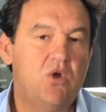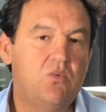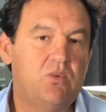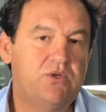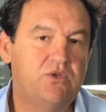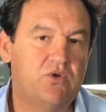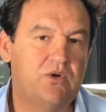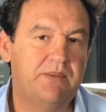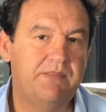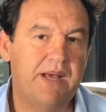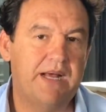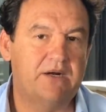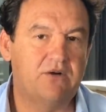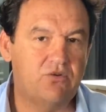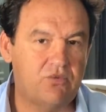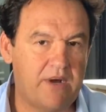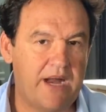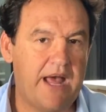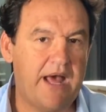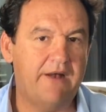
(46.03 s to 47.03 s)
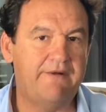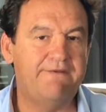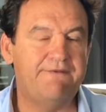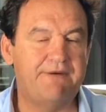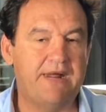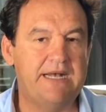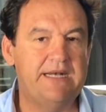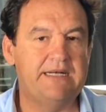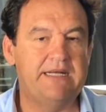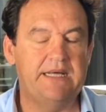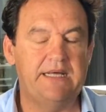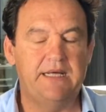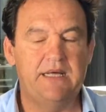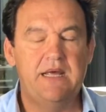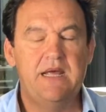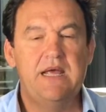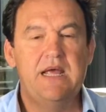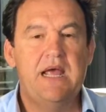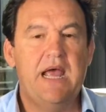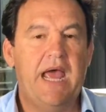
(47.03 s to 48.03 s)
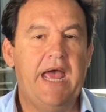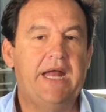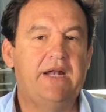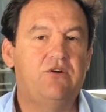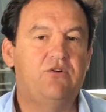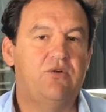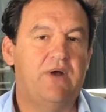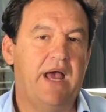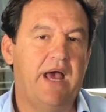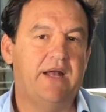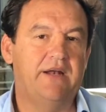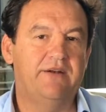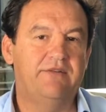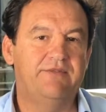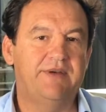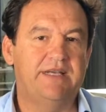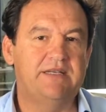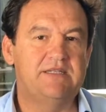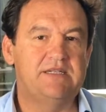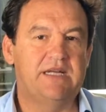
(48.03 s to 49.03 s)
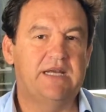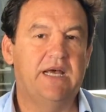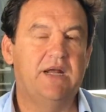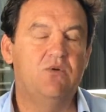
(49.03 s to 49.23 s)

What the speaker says: We're talking about crowdfunding and crowd investing.